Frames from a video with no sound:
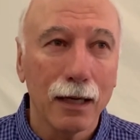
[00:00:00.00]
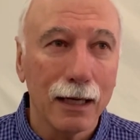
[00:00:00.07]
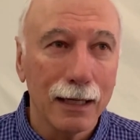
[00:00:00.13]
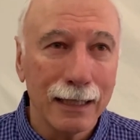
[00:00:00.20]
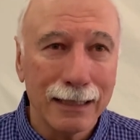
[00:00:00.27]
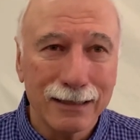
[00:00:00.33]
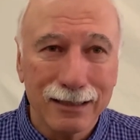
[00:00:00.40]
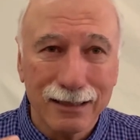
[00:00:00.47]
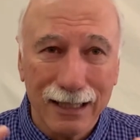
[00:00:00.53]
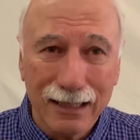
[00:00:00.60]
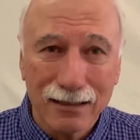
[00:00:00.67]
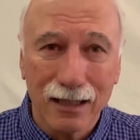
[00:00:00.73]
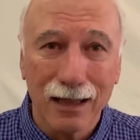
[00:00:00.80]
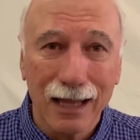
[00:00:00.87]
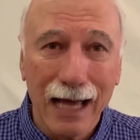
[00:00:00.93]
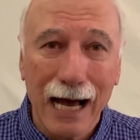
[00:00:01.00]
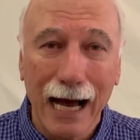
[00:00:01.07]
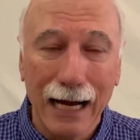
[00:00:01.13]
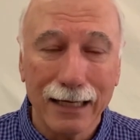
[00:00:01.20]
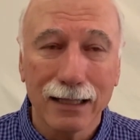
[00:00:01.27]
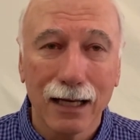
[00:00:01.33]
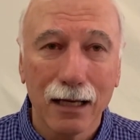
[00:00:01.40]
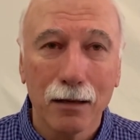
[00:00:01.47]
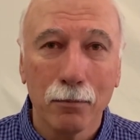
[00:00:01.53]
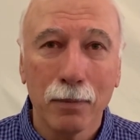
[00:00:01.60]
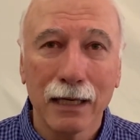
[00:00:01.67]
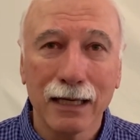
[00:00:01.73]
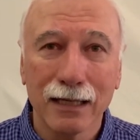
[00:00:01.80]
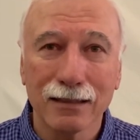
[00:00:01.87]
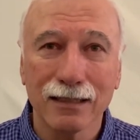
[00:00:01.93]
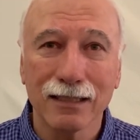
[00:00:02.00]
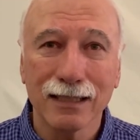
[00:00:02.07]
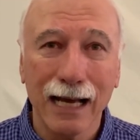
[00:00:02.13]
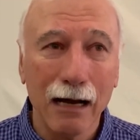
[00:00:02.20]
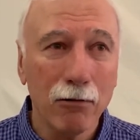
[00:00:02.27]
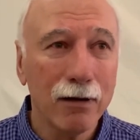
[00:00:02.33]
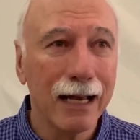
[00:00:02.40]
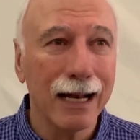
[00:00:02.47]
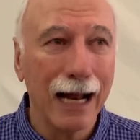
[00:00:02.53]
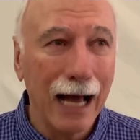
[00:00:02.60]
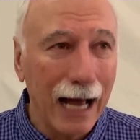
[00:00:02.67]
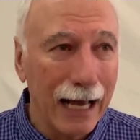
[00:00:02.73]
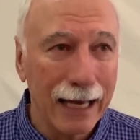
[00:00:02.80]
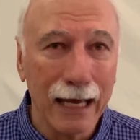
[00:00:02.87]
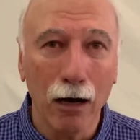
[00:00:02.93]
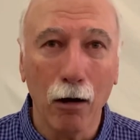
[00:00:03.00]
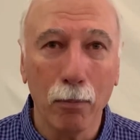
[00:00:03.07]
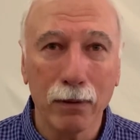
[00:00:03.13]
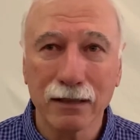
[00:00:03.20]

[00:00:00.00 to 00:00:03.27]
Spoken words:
it says a lot, because it's how can I help?